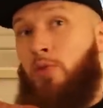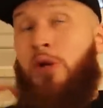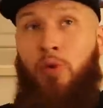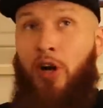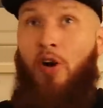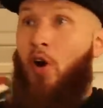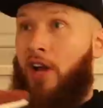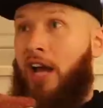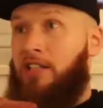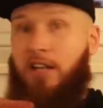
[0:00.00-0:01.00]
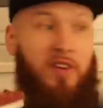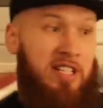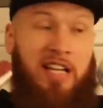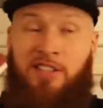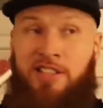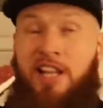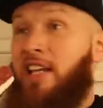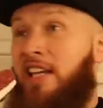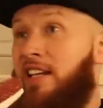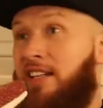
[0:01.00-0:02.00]
We wear all kind of stuff, and it's not just
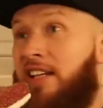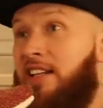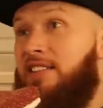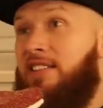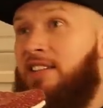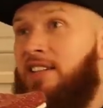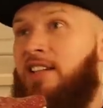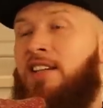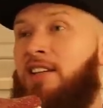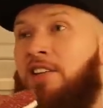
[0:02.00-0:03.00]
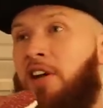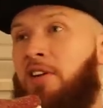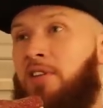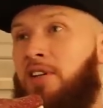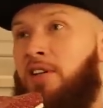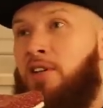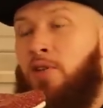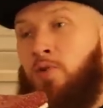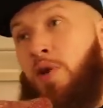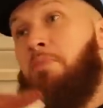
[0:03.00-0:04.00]
Nike and Adidas, you know,
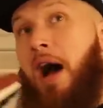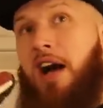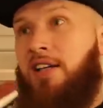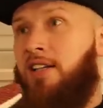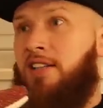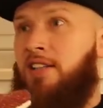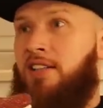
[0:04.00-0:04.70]
Reebok.